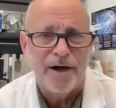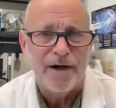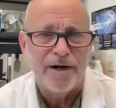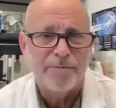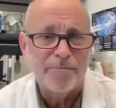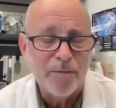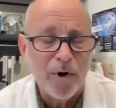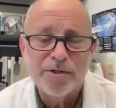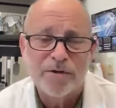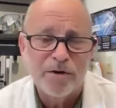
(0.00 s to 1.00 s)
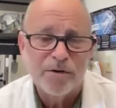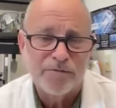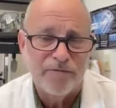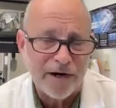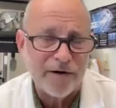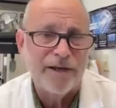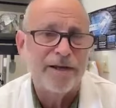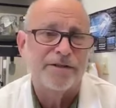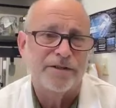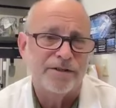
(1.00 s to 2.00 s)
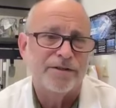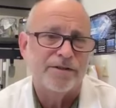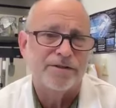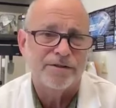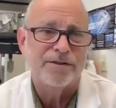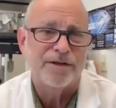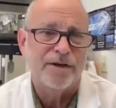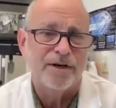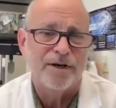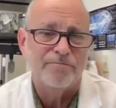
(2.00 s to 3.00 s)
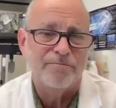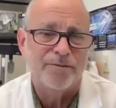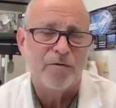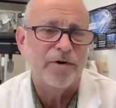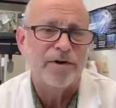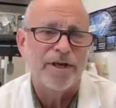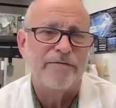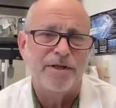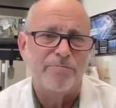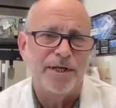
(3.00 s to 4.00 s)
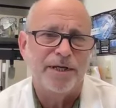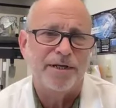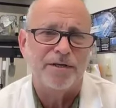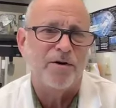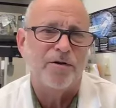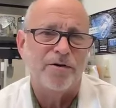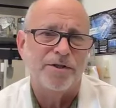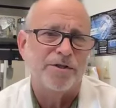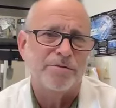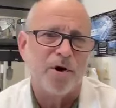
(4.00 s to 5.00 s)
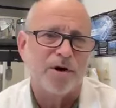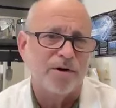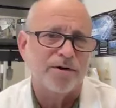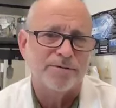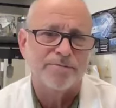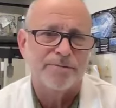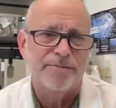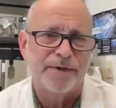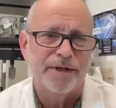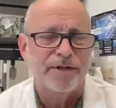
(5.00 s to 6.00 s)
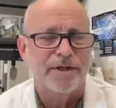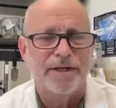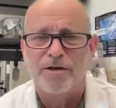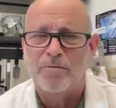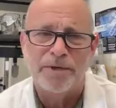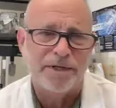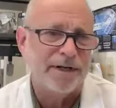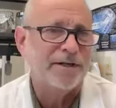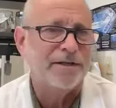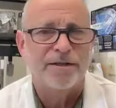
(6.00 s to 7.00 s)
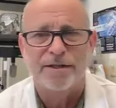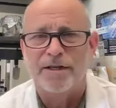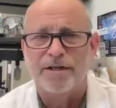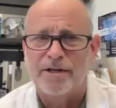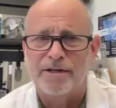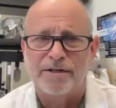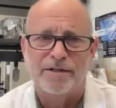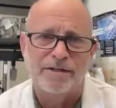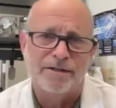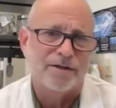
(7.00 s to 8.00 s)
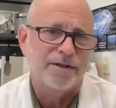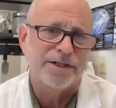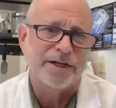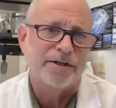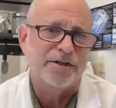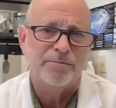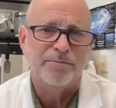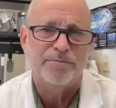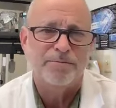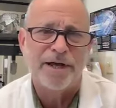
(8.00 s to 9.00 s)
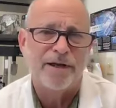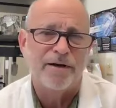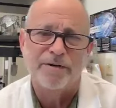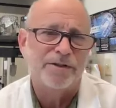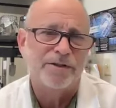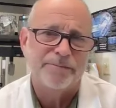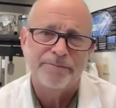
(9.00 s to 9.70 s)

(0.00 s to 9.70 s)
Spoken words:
But most of those variations don't really have any meaning at all. They're just markers. They don't mean anything. They're not going to change your biology.